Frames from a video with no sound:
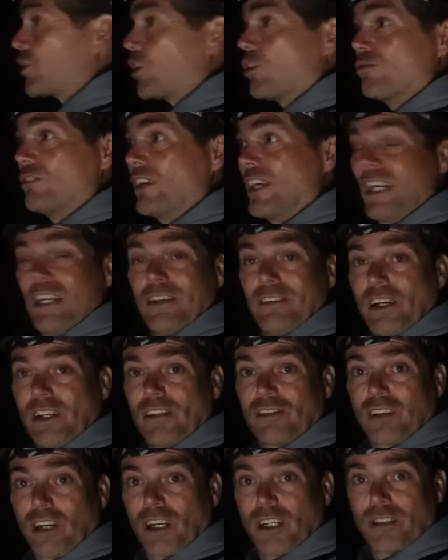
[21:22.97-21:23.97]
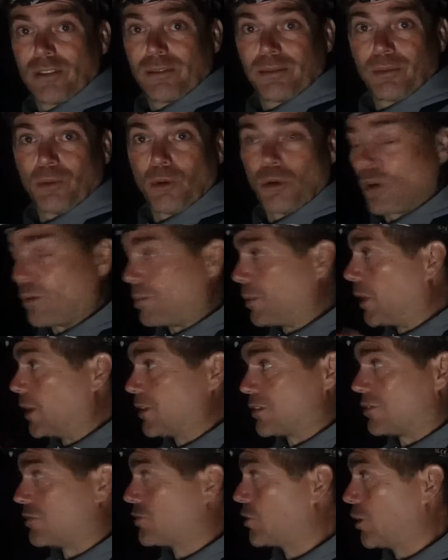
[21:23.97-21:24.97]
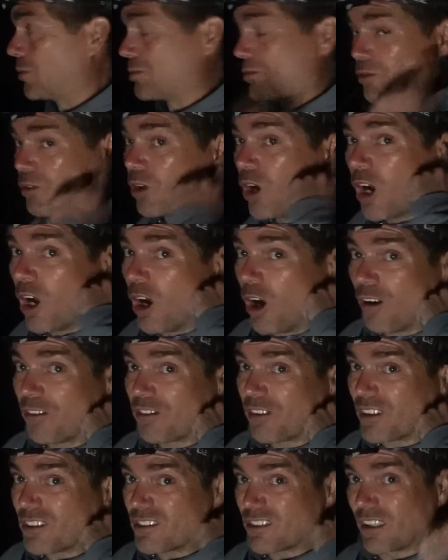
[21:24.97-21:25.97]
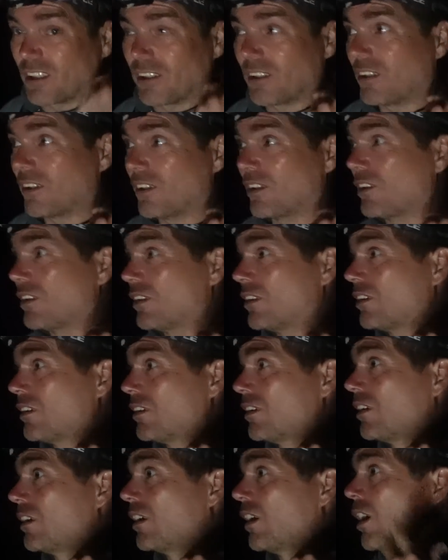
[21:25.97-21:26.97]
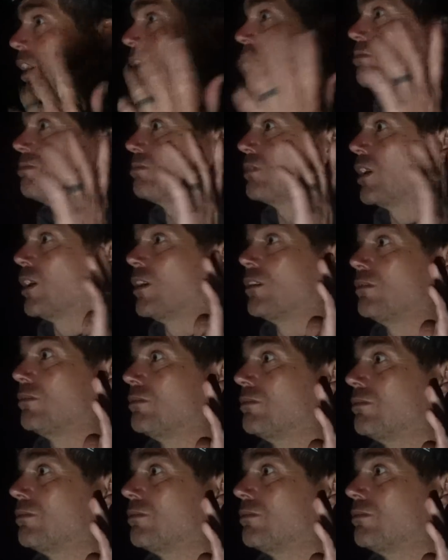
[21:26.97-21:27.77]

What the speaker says: gone really, really slow. All the bites have dropped right off. Let's say, oh no.